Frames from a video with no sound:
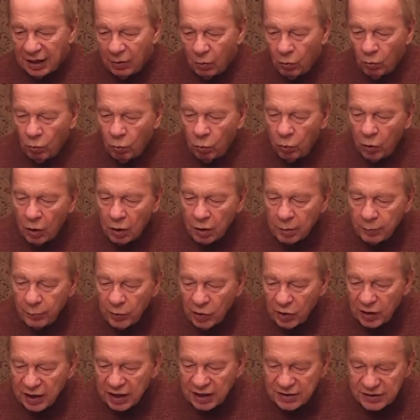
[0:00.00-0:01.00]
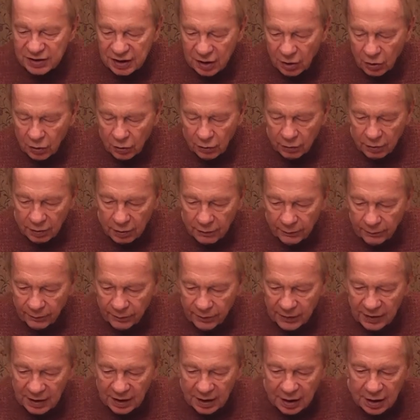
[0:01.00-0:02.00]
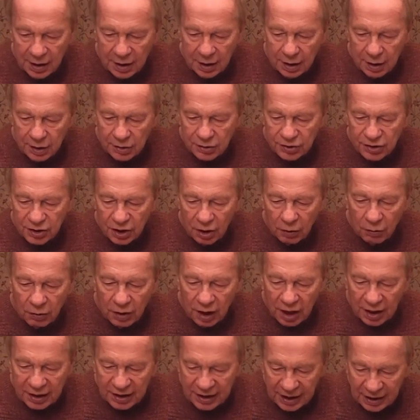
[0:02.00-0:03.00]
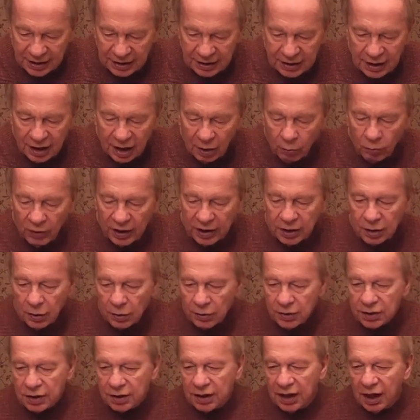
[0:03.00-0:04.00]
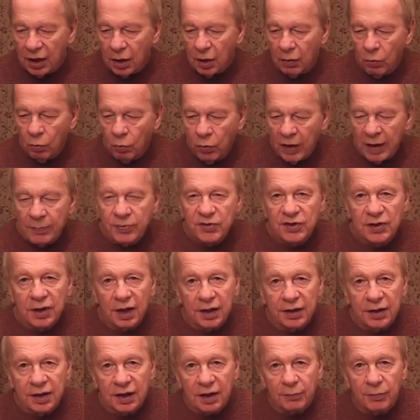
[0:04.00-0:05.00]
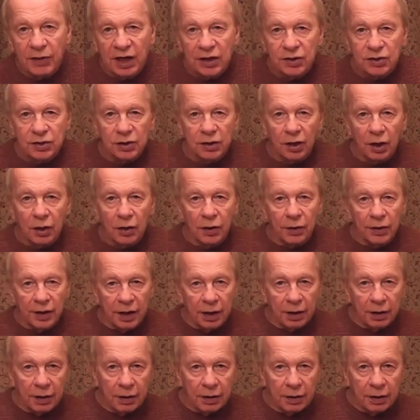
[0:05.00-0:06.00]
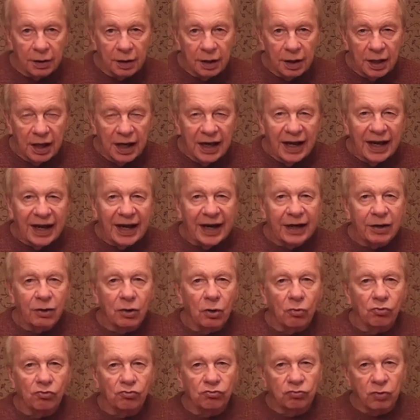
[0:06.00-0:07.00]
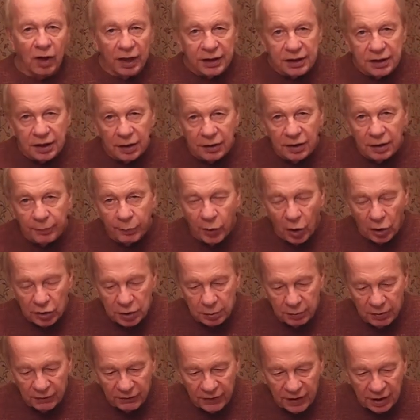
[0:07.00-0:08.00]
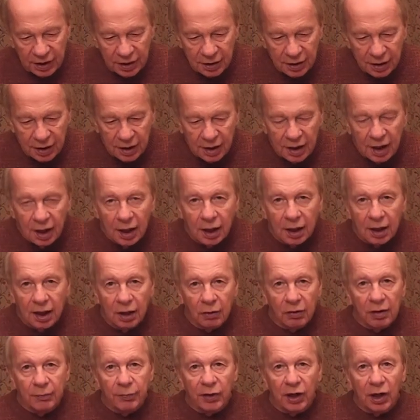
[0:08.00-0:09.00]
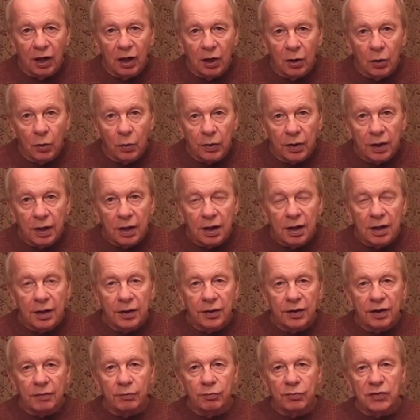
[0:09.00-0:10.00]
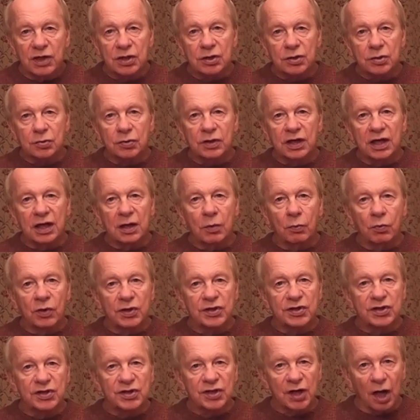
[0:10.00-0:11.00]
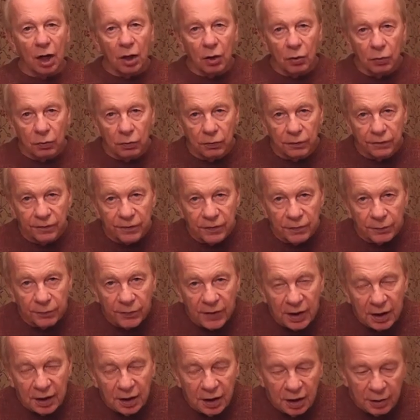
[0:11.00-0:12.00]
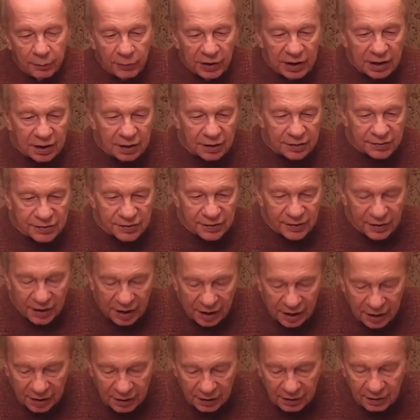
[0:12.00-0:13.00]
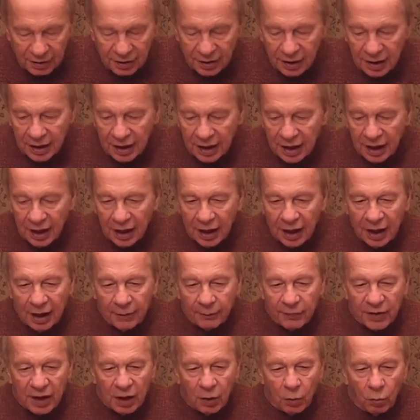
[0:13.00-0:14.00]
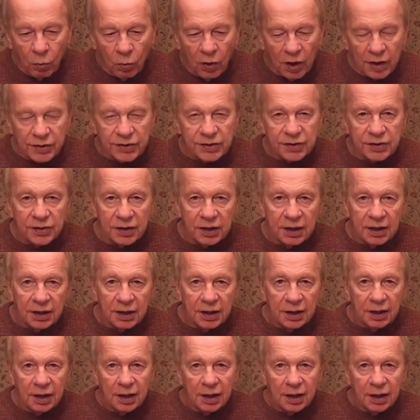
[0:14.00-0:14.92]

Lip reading: What book is it on? So again, I went onto that website that I mentioned earlier, and right down the bottom of it, lo and behold, the mystery was solved, because there was a